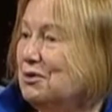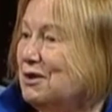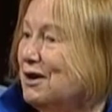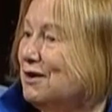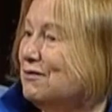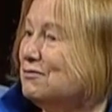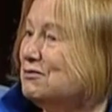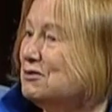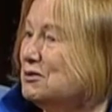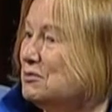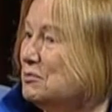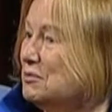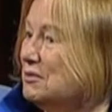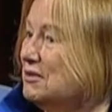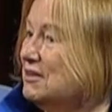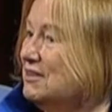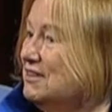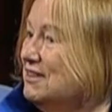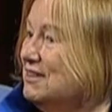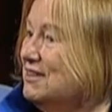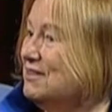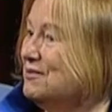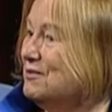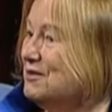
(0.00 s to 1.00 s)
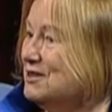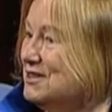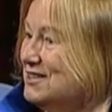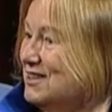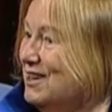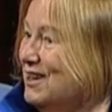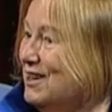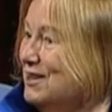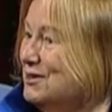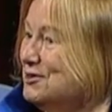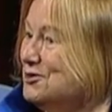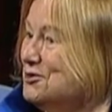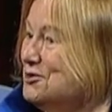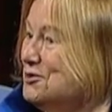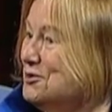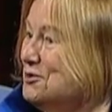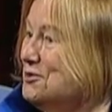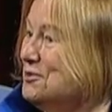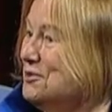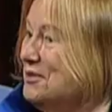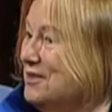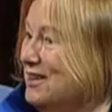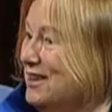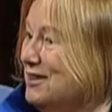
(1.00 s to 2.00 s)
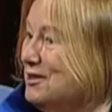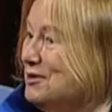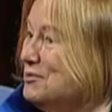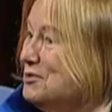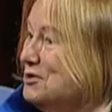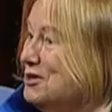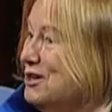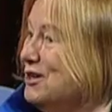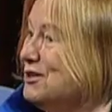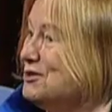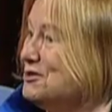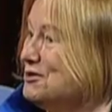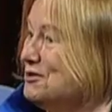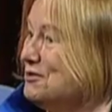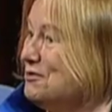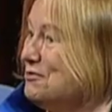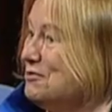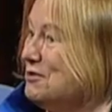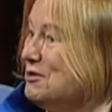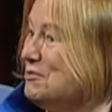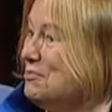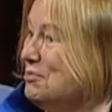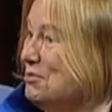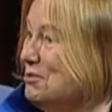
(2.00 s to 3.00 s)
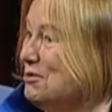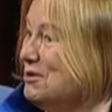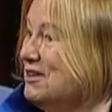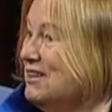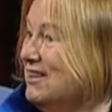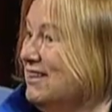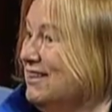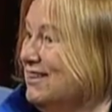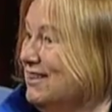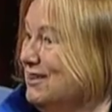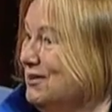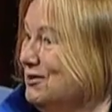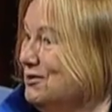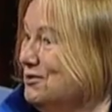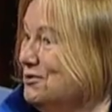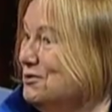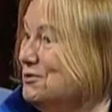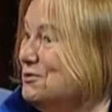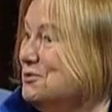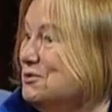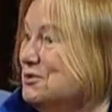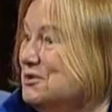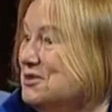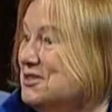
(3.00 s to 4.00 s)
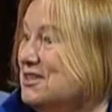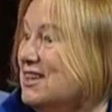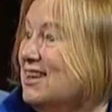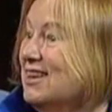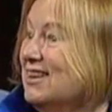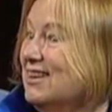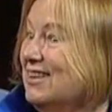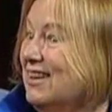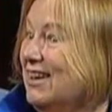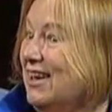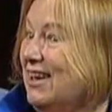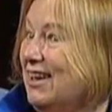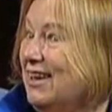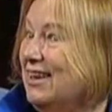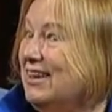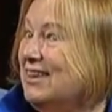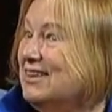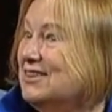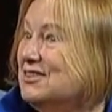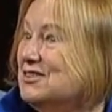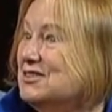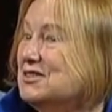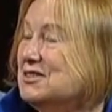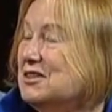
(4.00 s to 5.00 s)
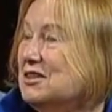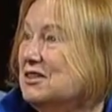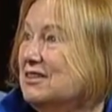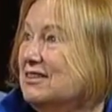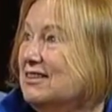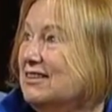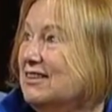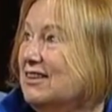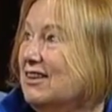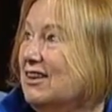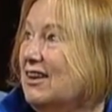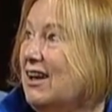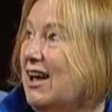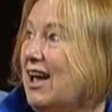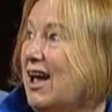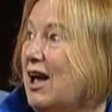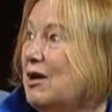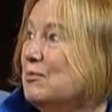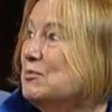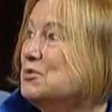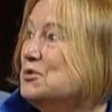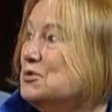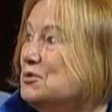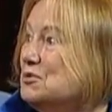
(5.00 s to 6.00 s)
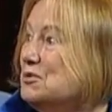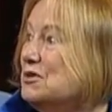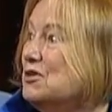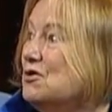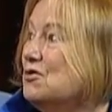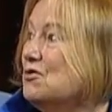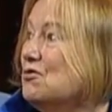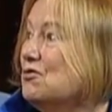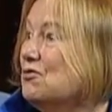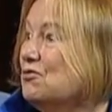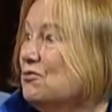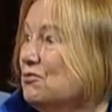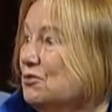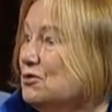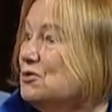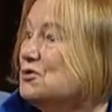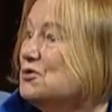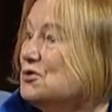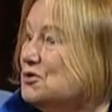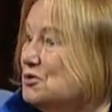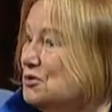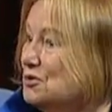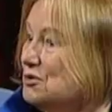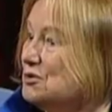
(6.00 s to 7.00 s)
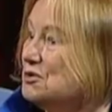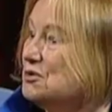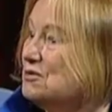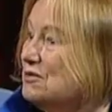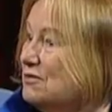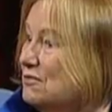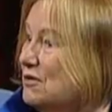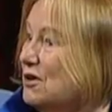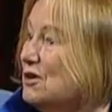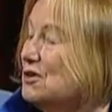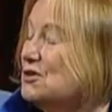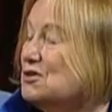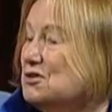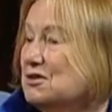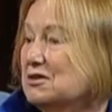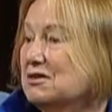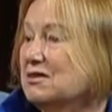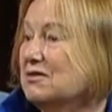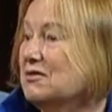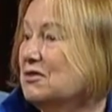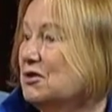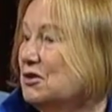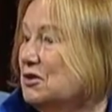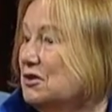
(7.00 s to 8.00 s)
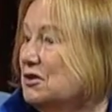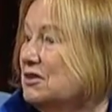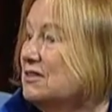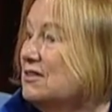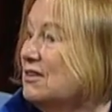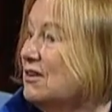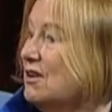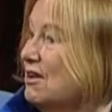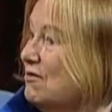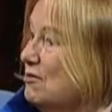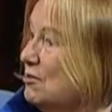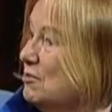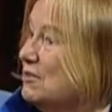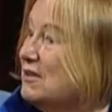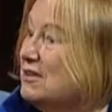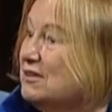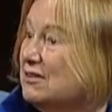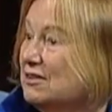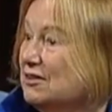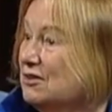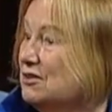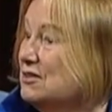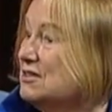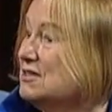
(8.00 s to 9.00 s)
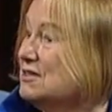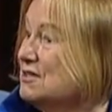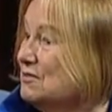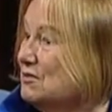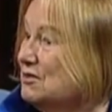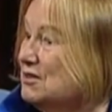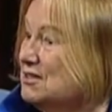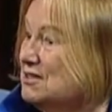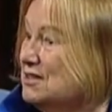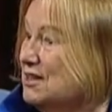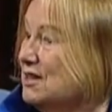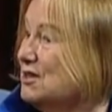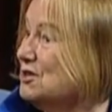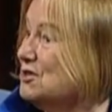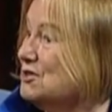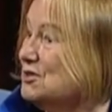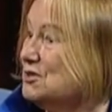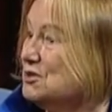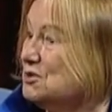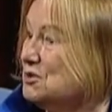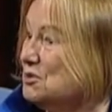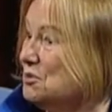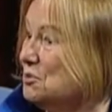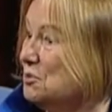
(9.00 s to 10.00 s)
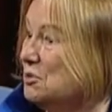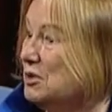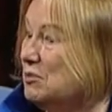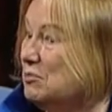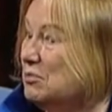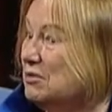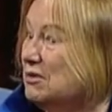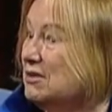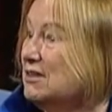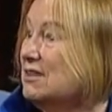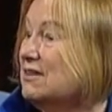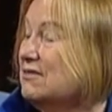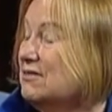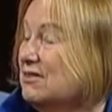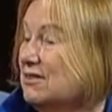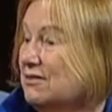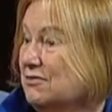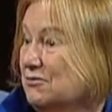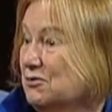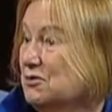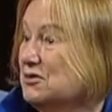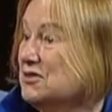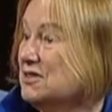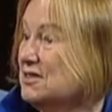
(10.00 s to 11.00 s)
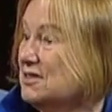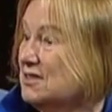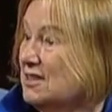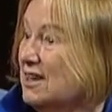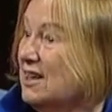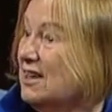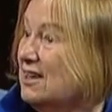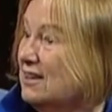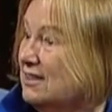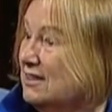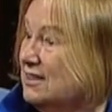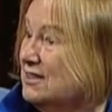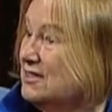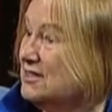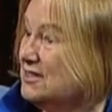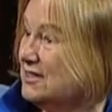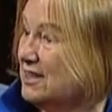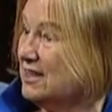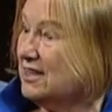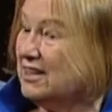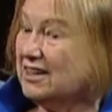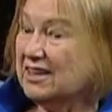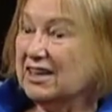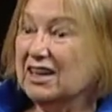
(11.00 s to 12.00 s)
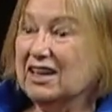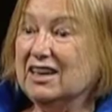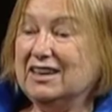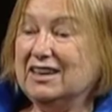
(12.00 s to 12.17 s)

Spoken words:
have to believe, as I do, that objective reporting and news is absolutely crucial to the functioning of a good government and a good civilization. So we believe that for society's sake,